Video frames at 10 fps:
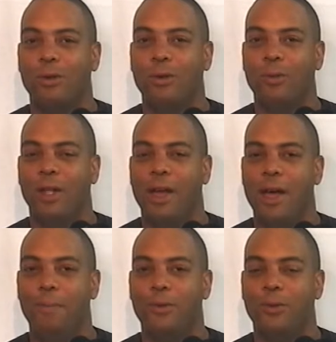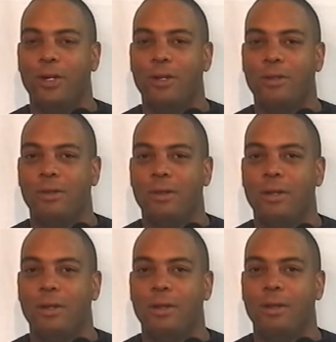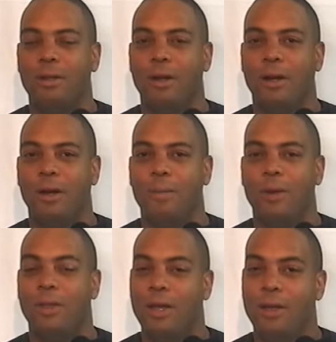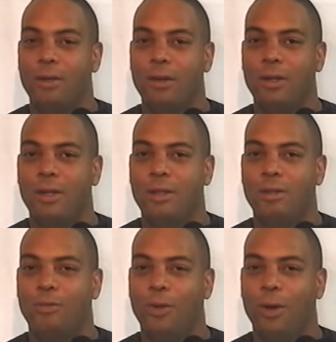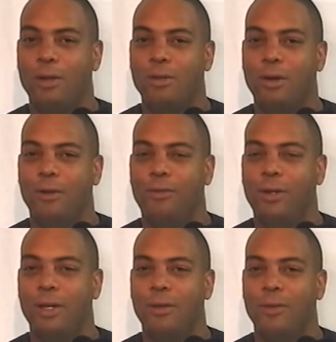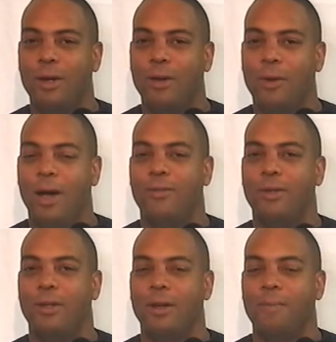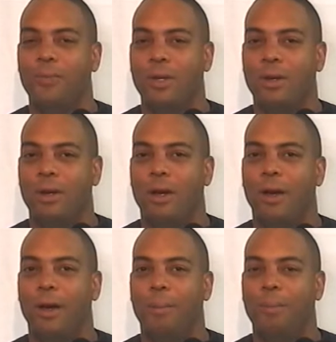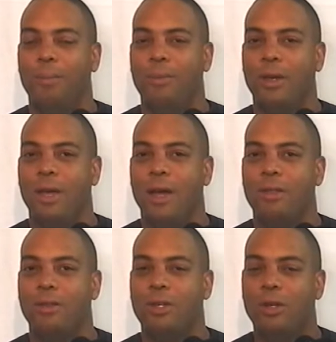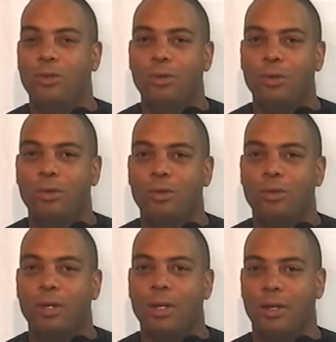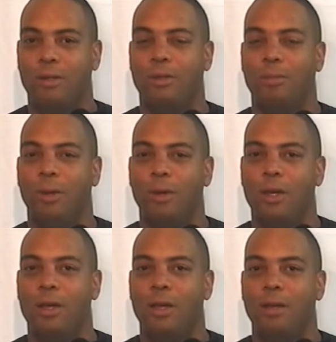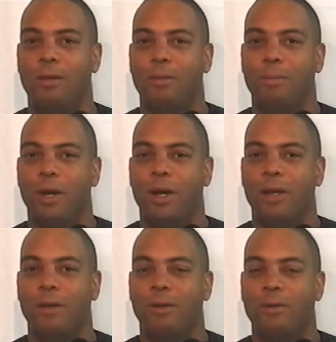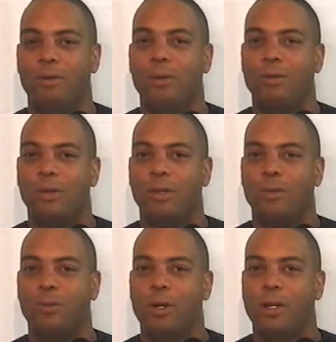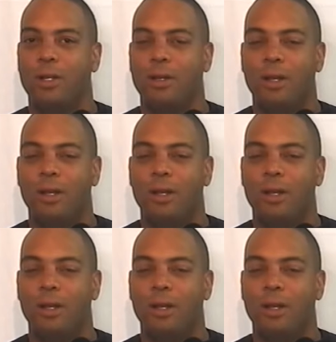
what happened was, and they did this very skillfully and very craftily. They got the teachers against Amendment E by using this wording.